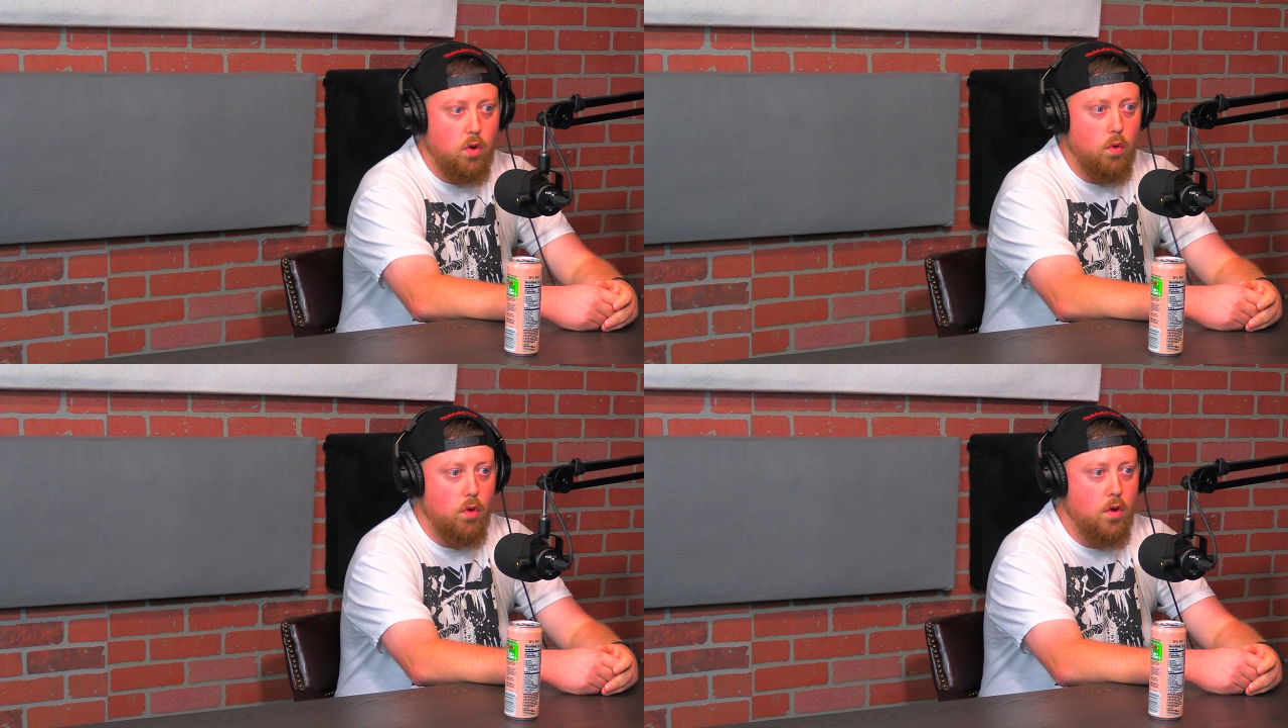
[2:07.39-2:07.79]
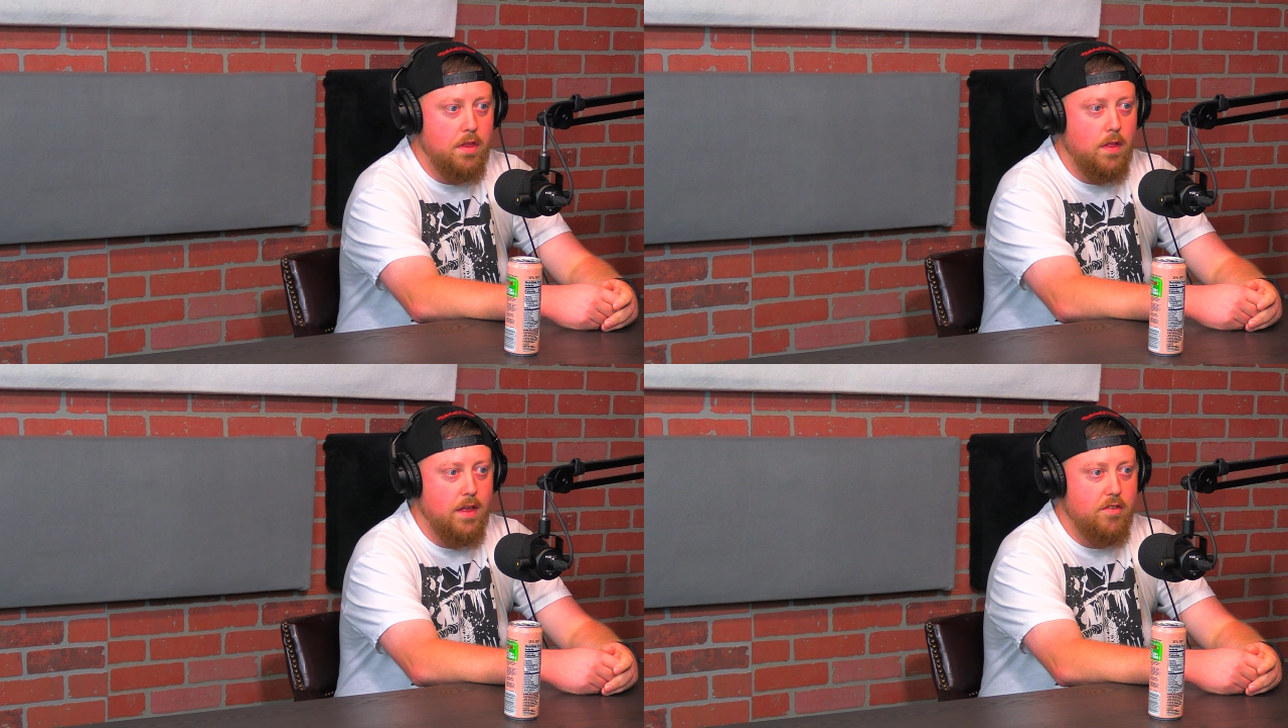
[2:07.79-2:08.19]
hold on
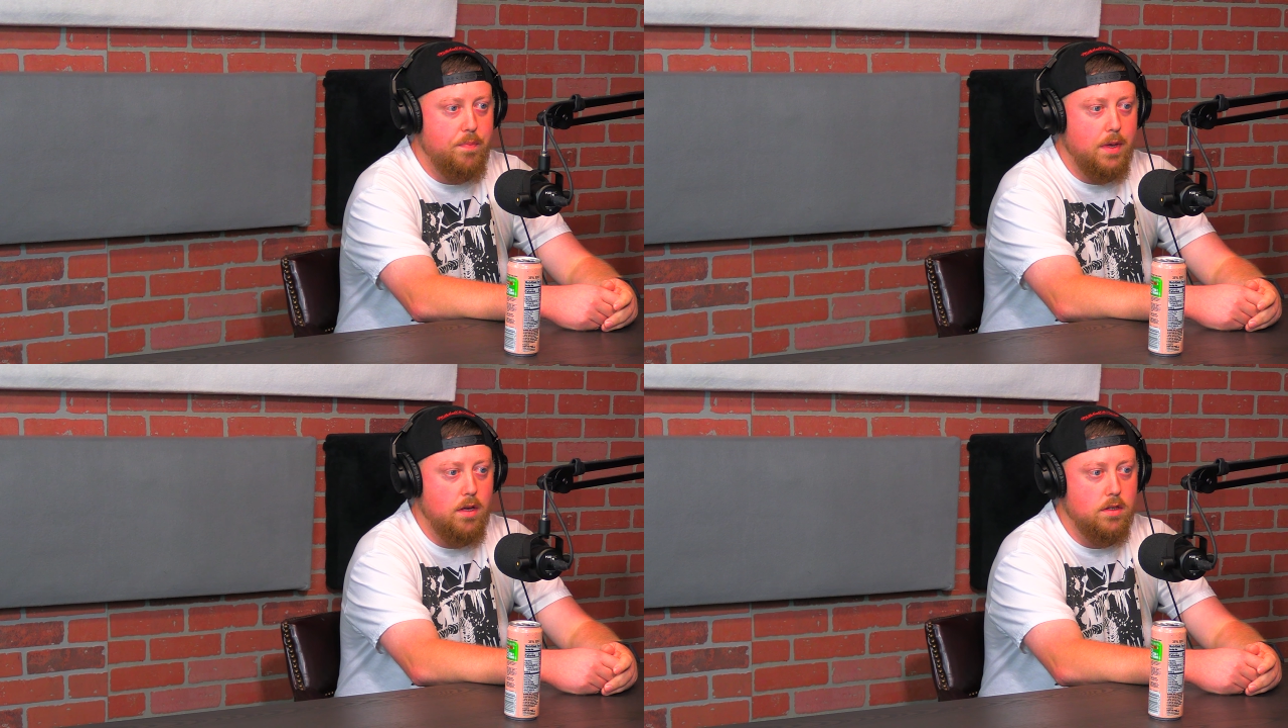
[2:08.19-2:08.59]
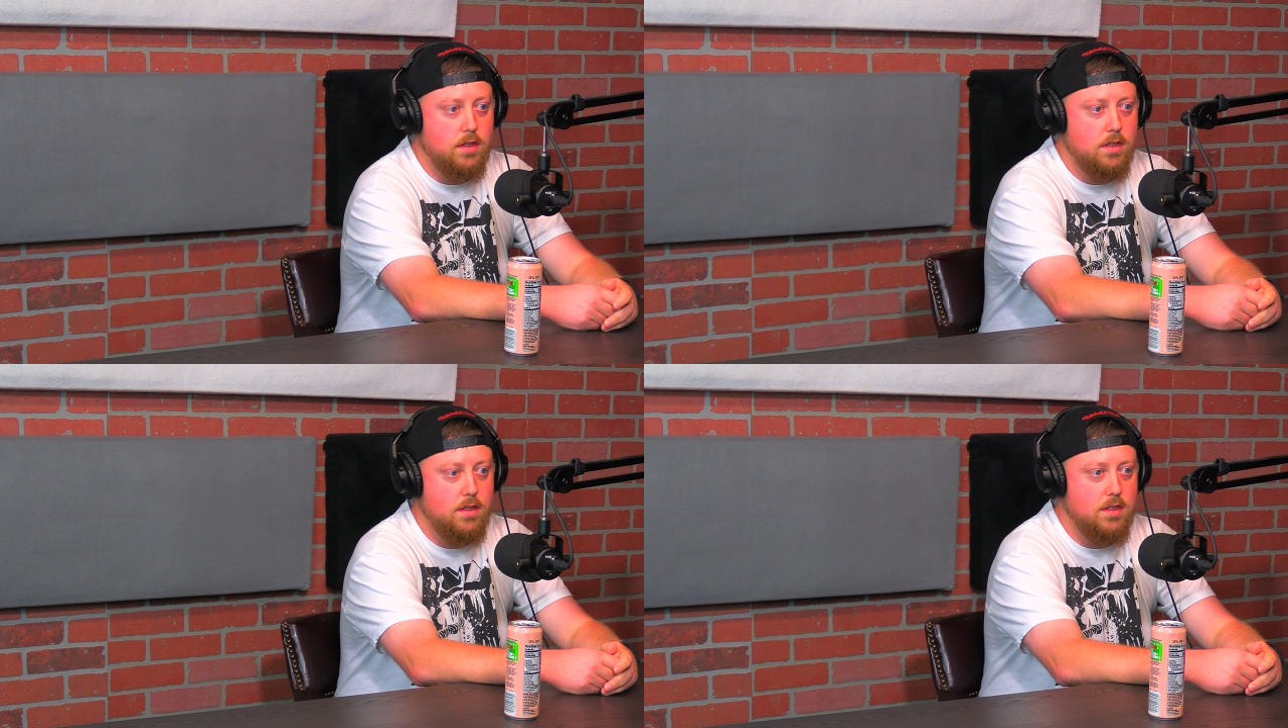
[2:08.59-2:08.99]
to this because
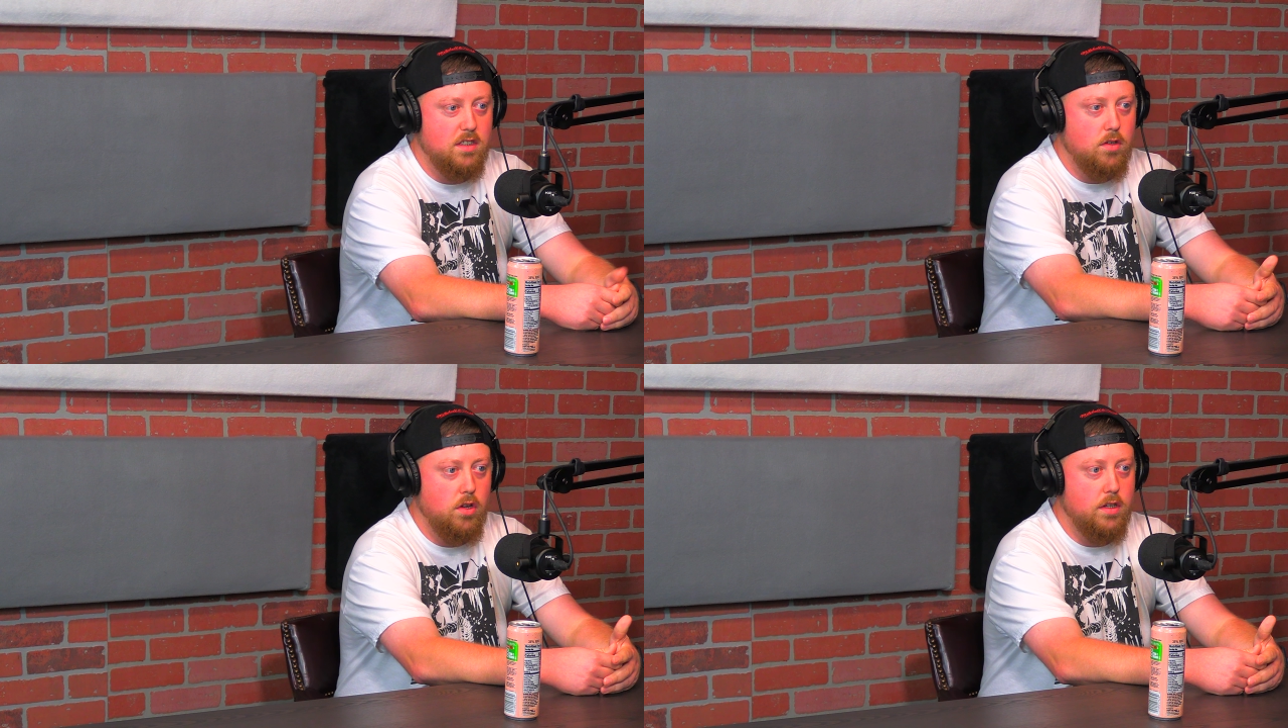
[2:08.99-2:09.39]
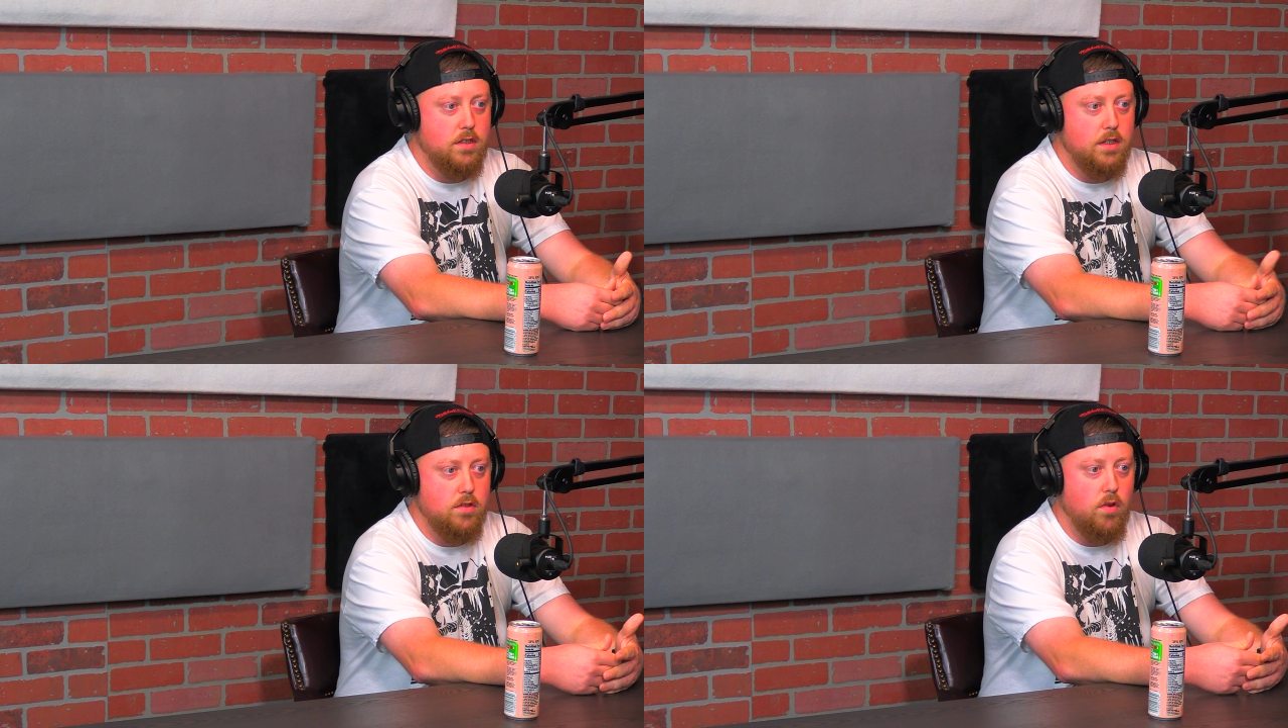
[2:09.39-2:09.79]
this is as good
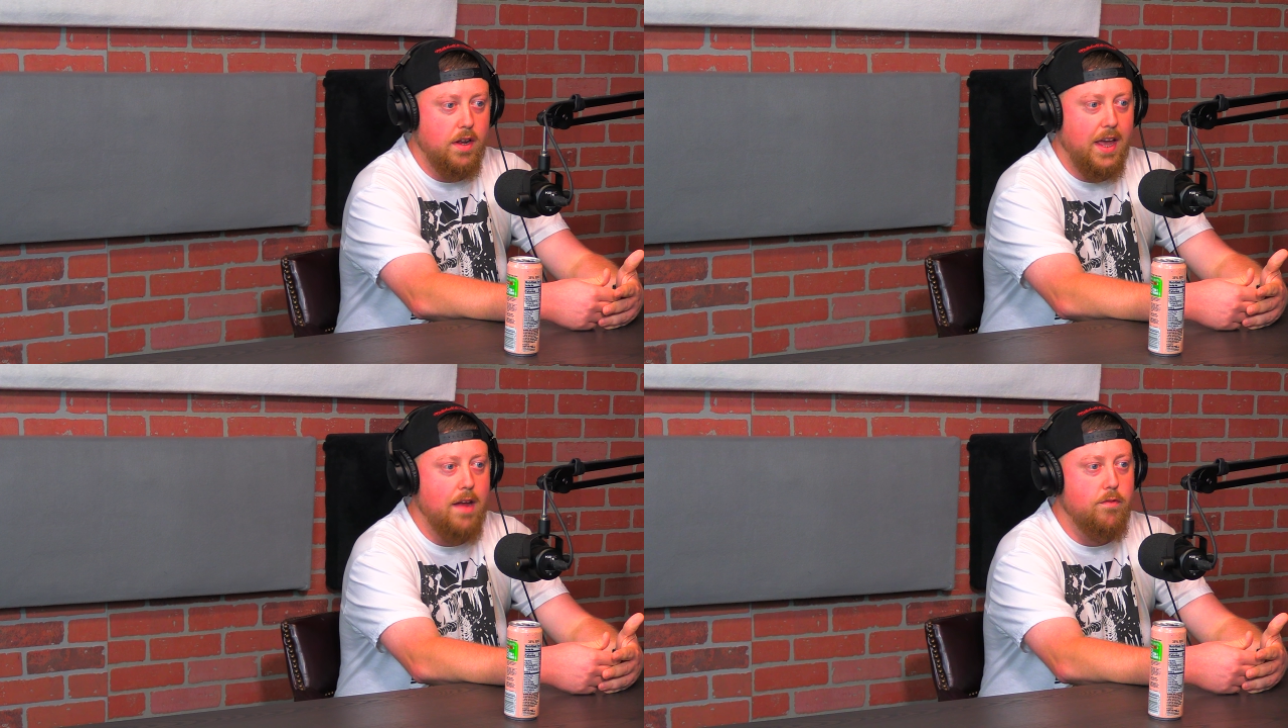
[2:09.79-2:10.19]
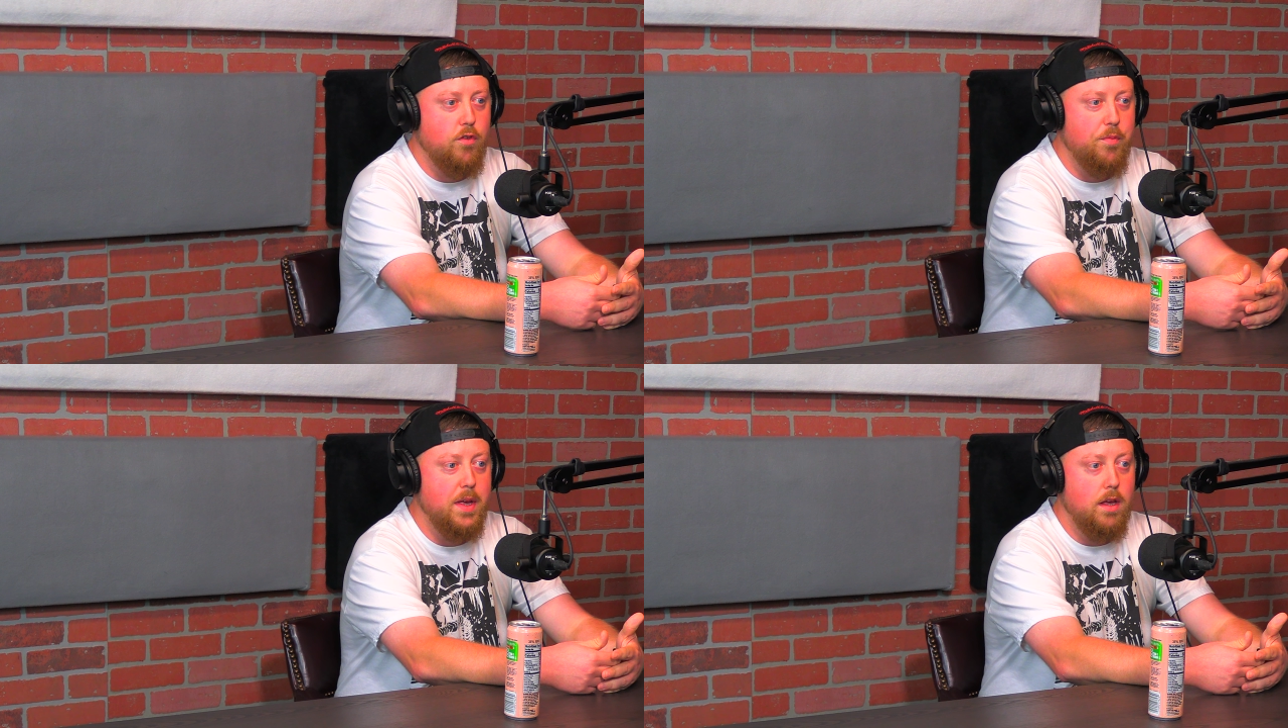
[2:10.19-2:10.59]
as it's going to get
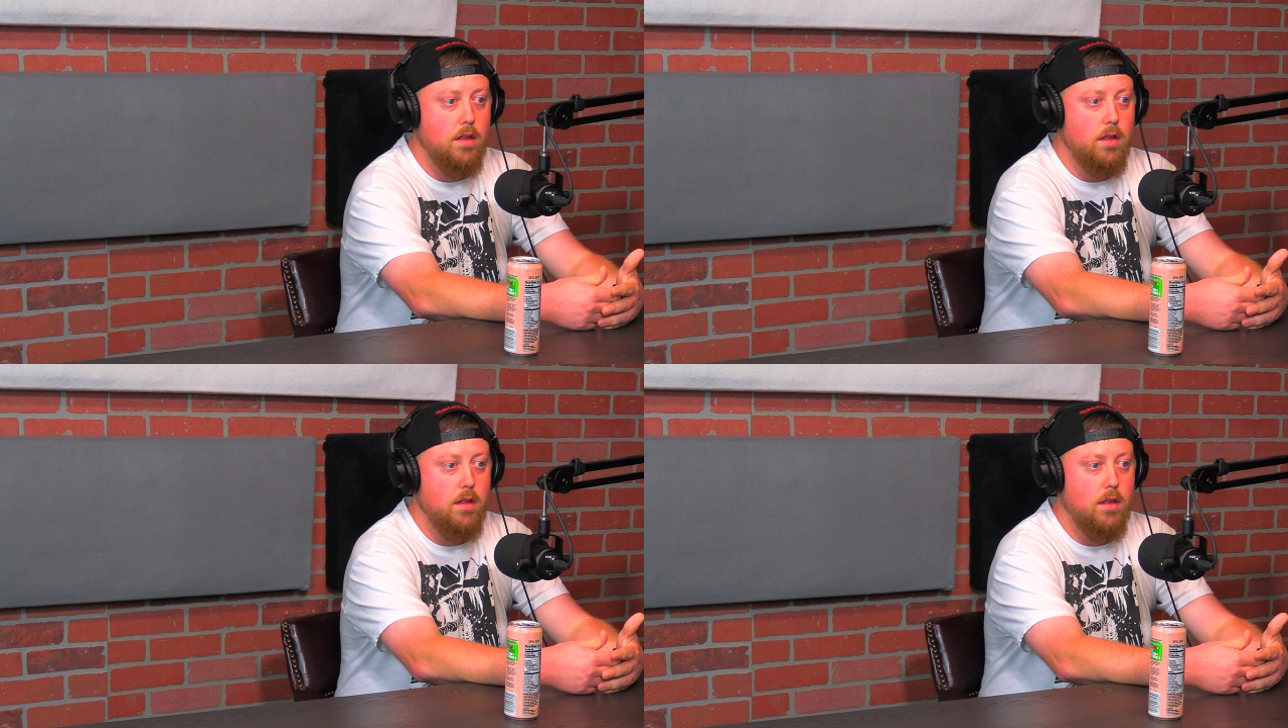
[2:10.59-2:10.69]
for me.